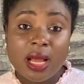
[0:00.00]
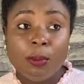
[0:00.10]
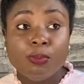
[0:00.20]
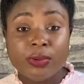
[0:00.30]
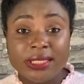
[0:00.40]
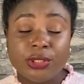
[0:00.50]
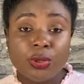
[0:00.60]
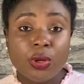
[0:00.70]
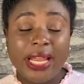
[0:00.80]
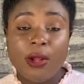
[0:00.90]

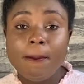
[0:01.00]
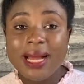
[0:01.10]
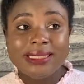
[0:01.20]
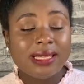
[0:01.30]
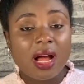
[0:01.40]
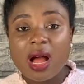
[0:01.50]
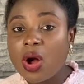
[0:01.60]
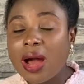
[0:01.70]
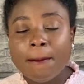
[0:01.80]
brittle and no matter how i